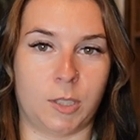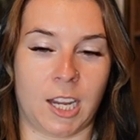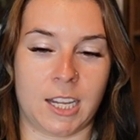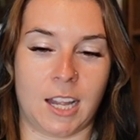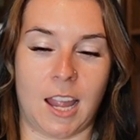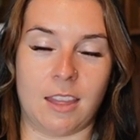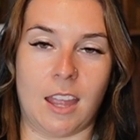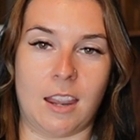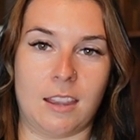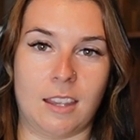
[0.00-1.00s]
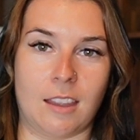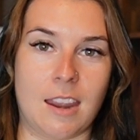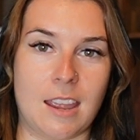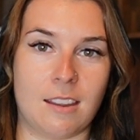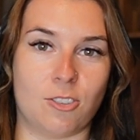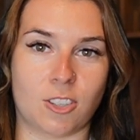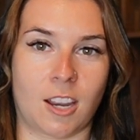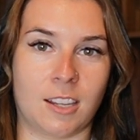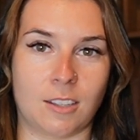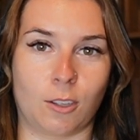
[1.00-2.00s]
tight, and then the nanny just
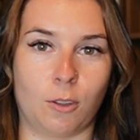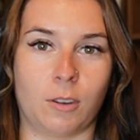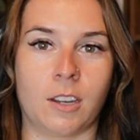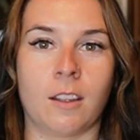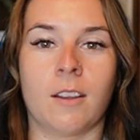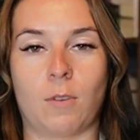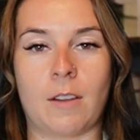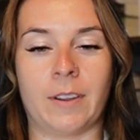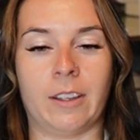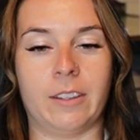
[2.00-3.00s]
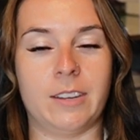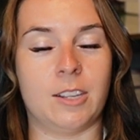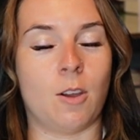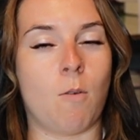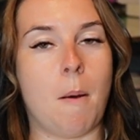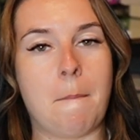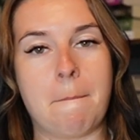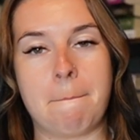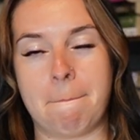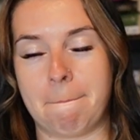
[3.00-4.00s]
kind of gets included. Raphael and Nico,
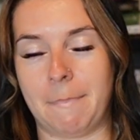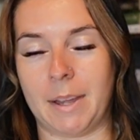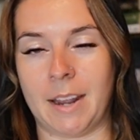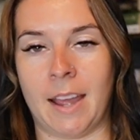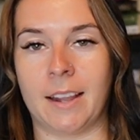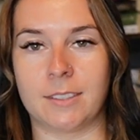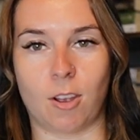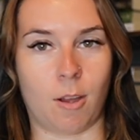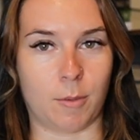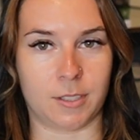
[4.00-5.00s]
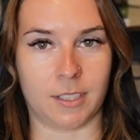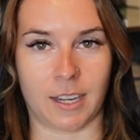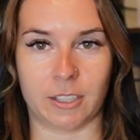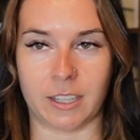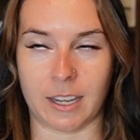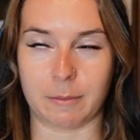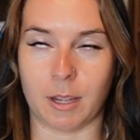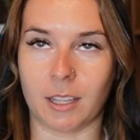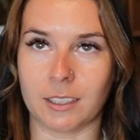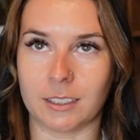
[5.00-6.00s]
button heads almost the entire time.
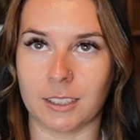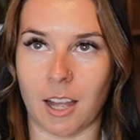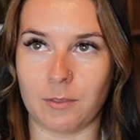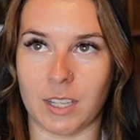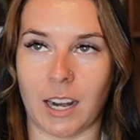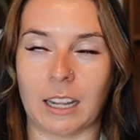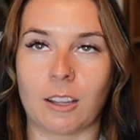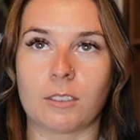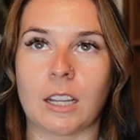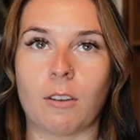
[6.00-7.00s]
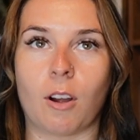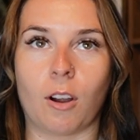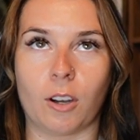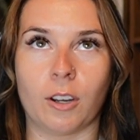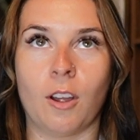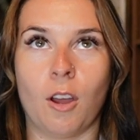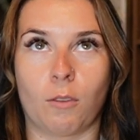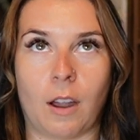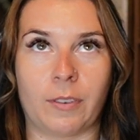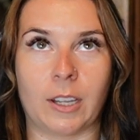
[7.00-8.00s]
Loved it. I loved how hard
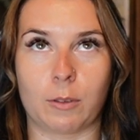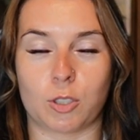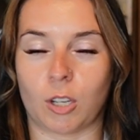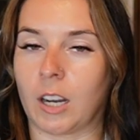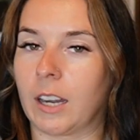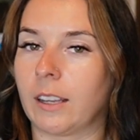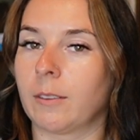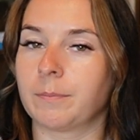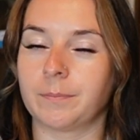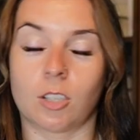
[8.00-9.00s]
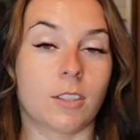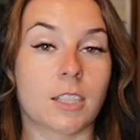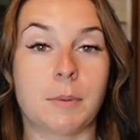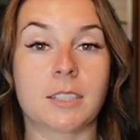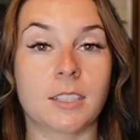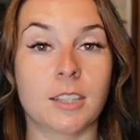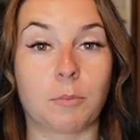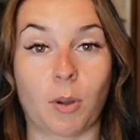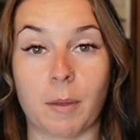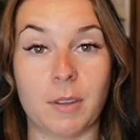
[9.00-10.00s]
Raphael was trying. So that's basically the
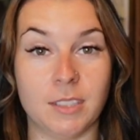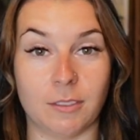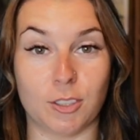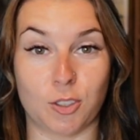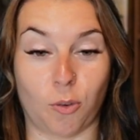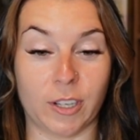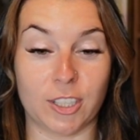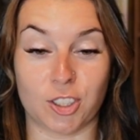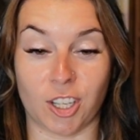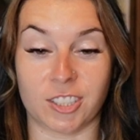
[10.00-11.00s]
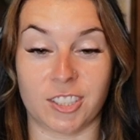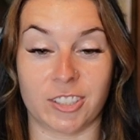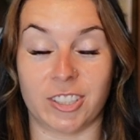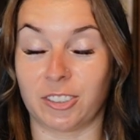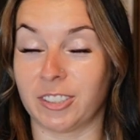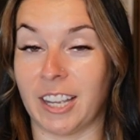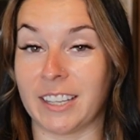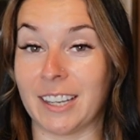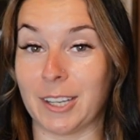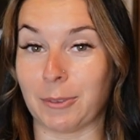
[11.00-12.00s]
premise of the story. It's just a single dad
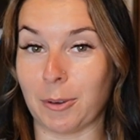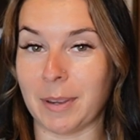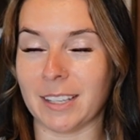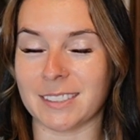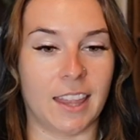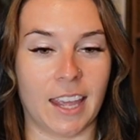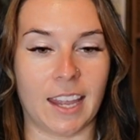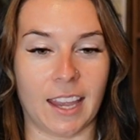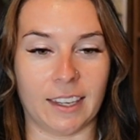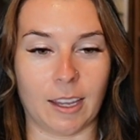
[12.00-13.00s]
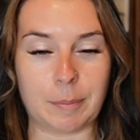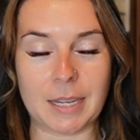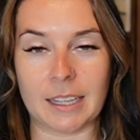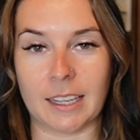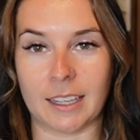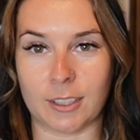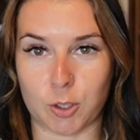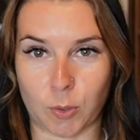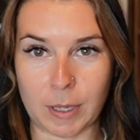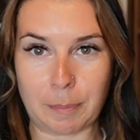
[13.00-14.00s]
nanny romance. They end up taking a
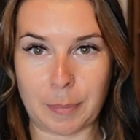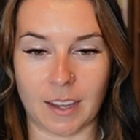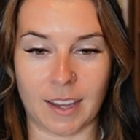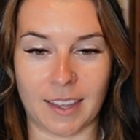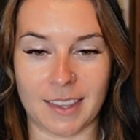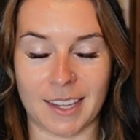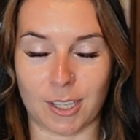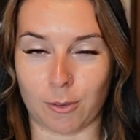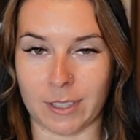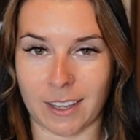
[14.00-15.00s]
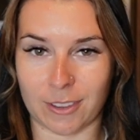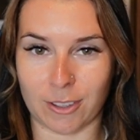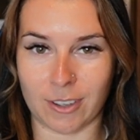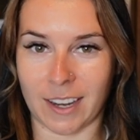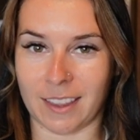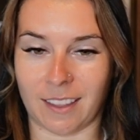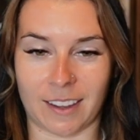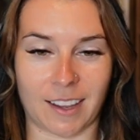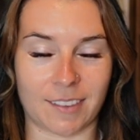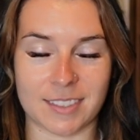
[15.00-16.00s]
trip, and they go together, and
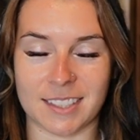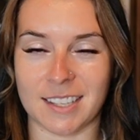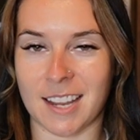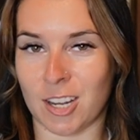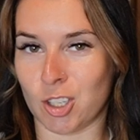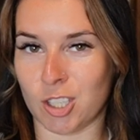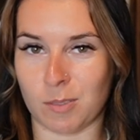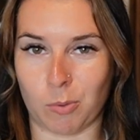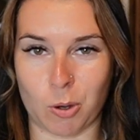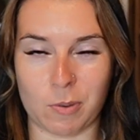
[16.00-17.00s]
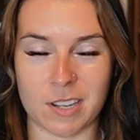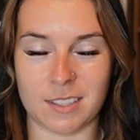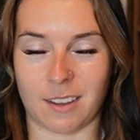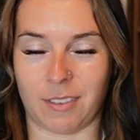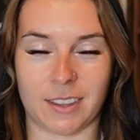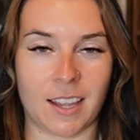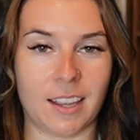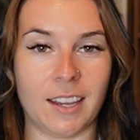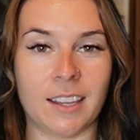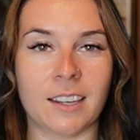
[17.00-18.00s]
like obviously the tensions are brewing, stuff like
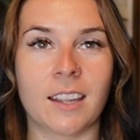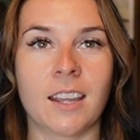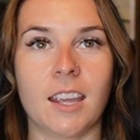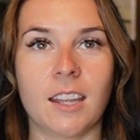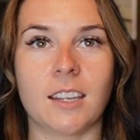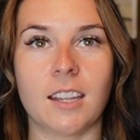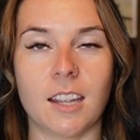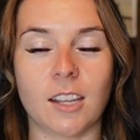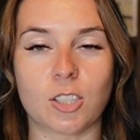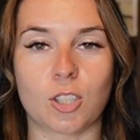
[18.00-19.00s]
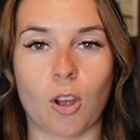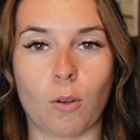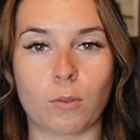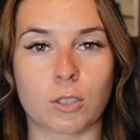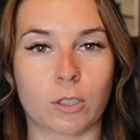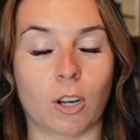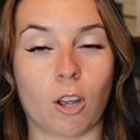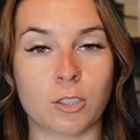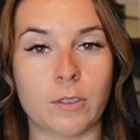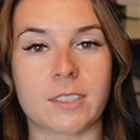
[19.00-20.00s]
that. And it is so good.
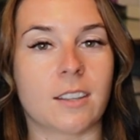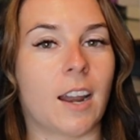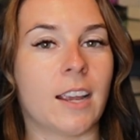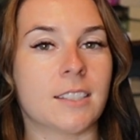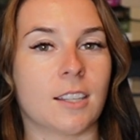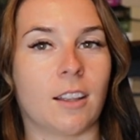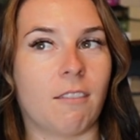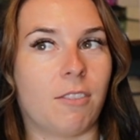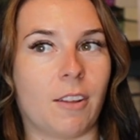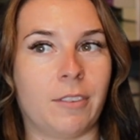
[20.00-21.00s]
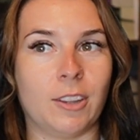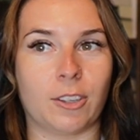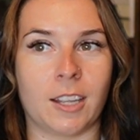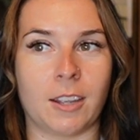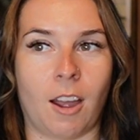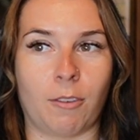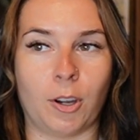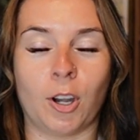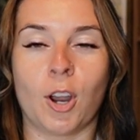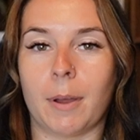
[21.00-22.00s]
Also, it's a nice fluffy looking
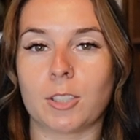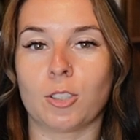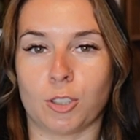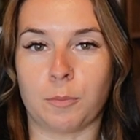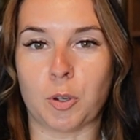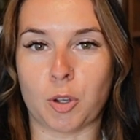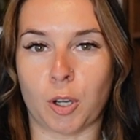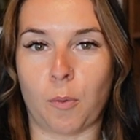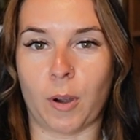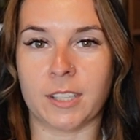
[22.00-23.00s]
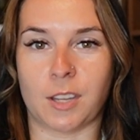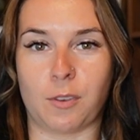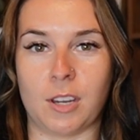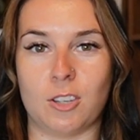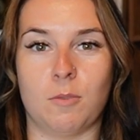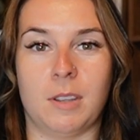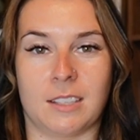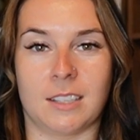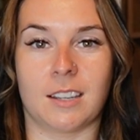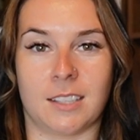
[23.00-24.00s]
cover, but search up your trigger warnings if you need to,
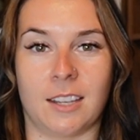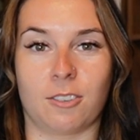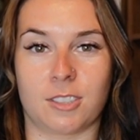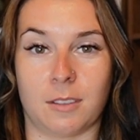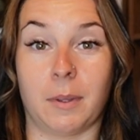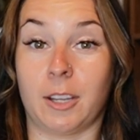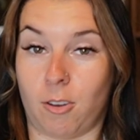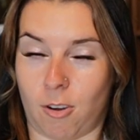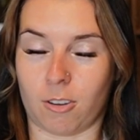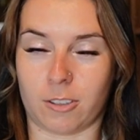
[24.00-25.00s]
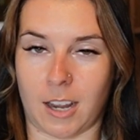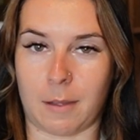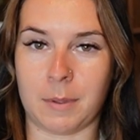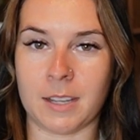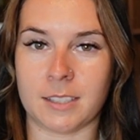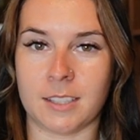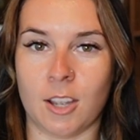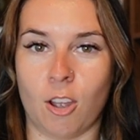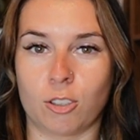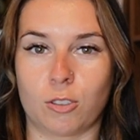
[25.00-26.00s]
because it does handle some like harder topics.
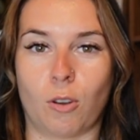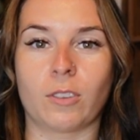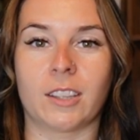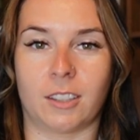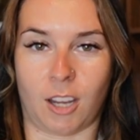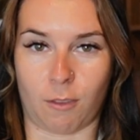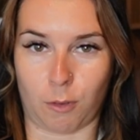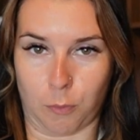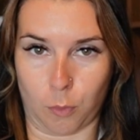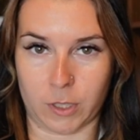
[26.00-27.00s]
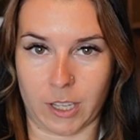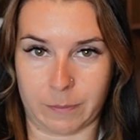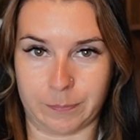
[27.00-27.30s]
So don't let the cover fool you.